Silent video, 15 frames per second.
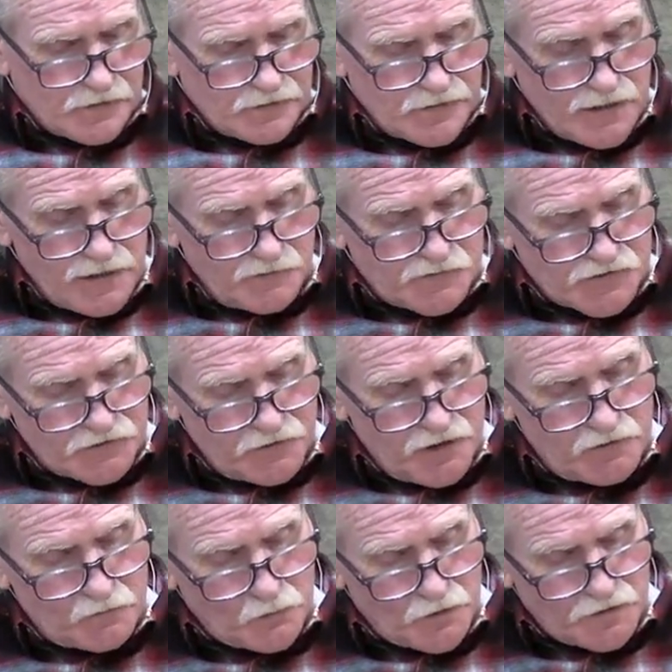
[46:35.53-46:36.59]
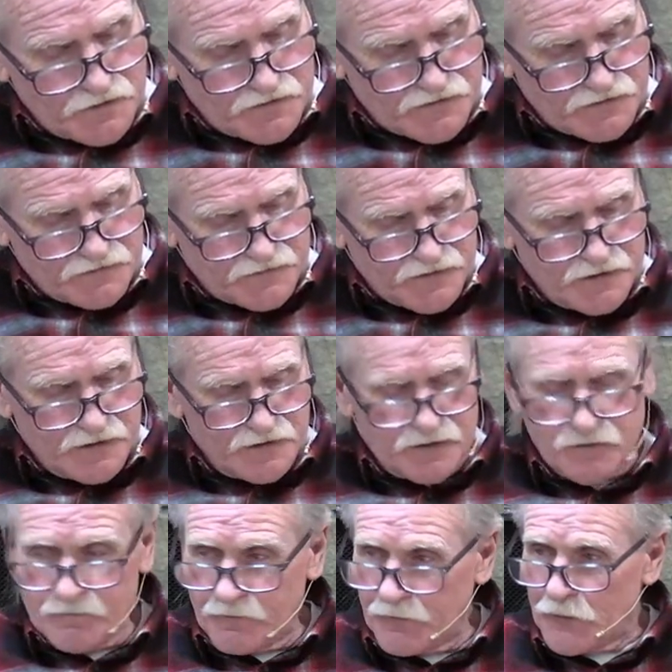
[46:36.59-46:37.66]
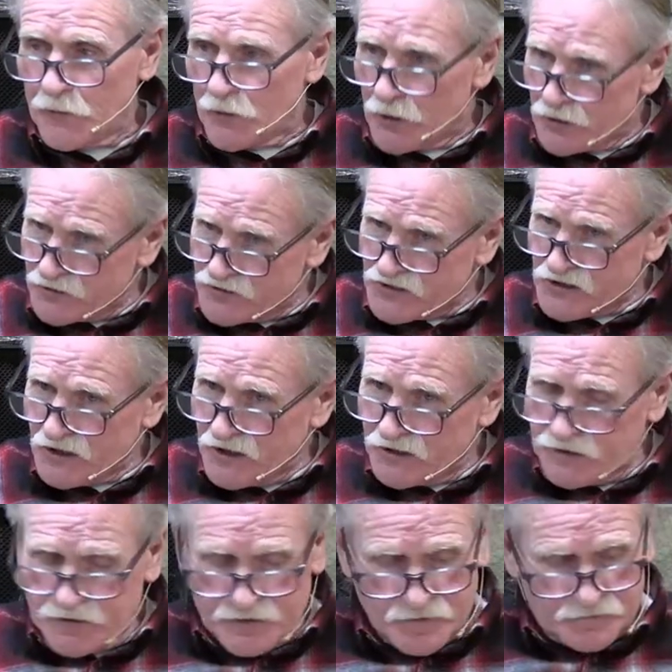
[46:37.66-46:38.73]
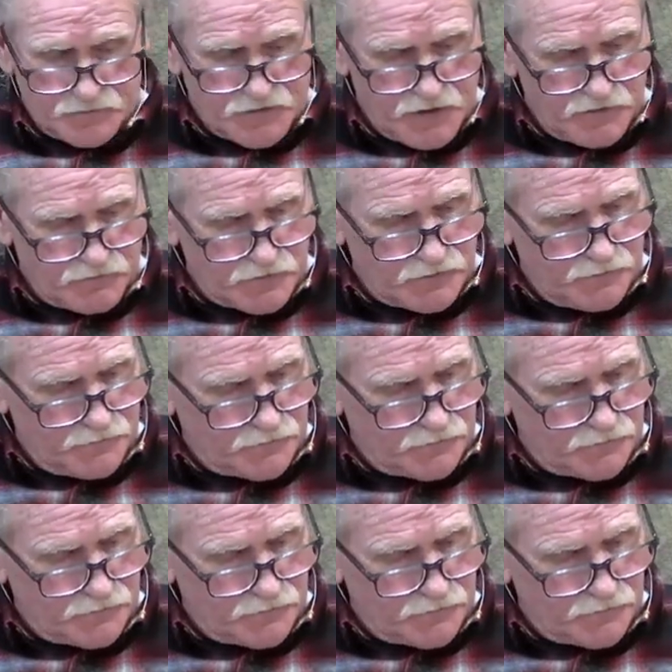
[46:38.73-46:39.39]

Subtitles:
was the third son of David